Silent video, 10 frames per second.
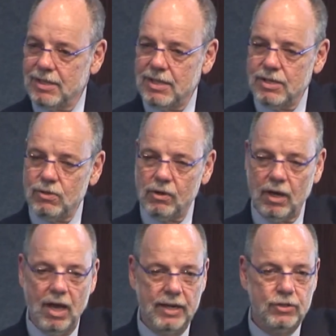who
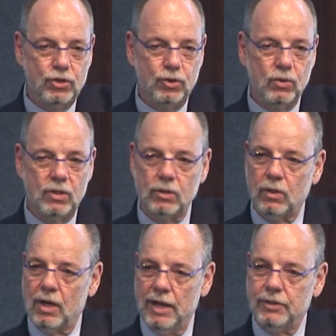are uninsured
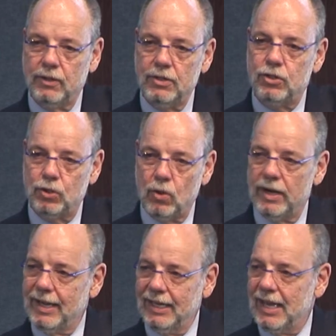or
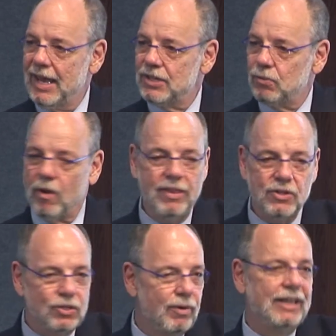underinsured, and again, is one of
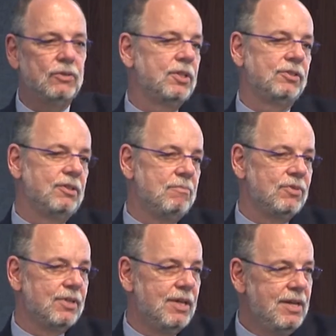those critical
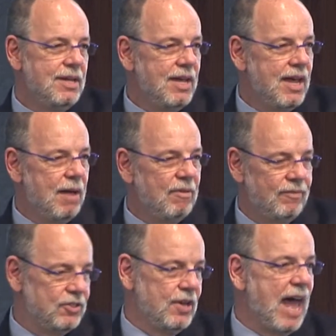systems. If
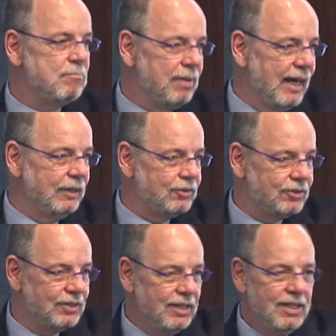it's not in
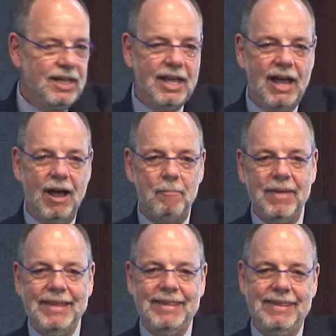place,
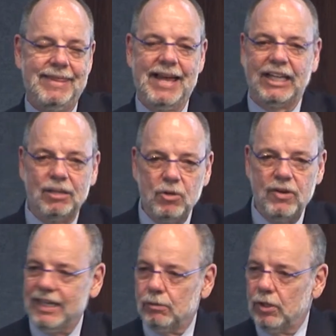the
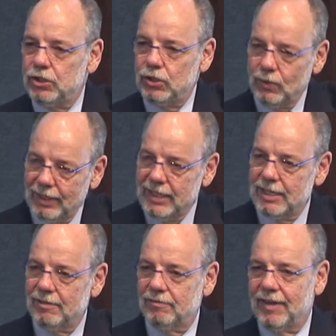community in which you
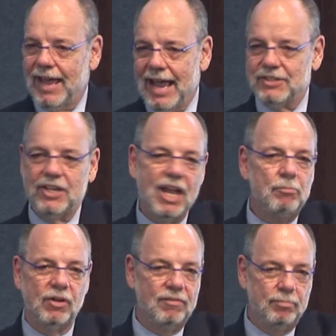live has a
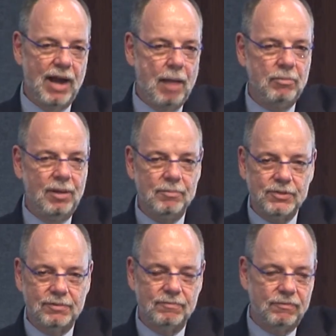number of
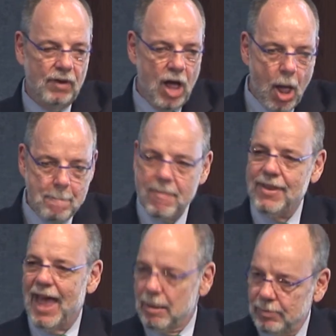problems, from
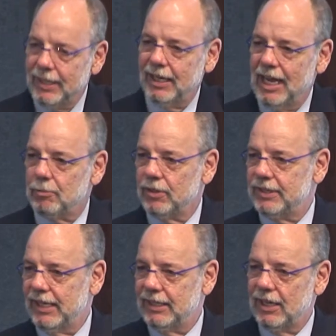not being able to
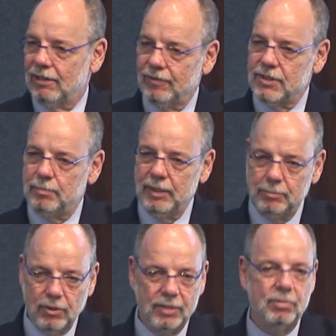take care of its
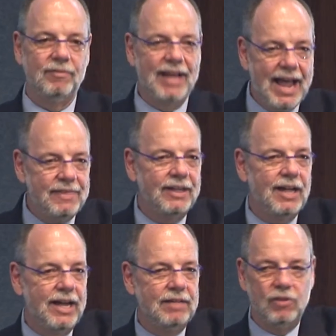people to provide the
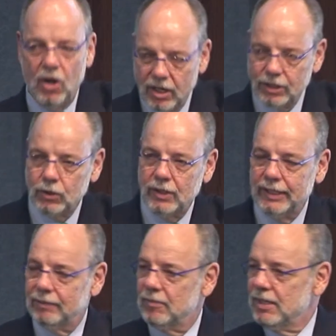kind of
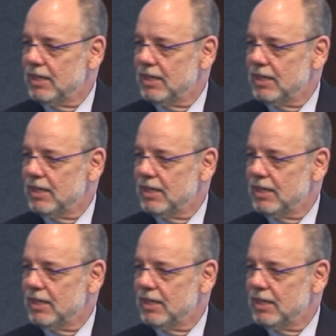ongoing